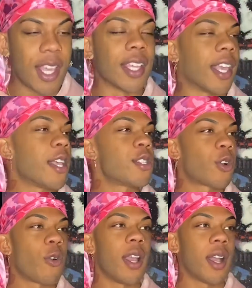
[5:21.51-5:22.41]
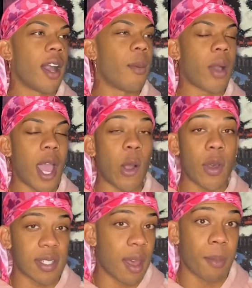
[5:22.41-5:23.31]
Yes, growing up, I
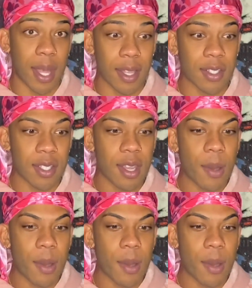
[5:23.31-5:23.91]
was a mess.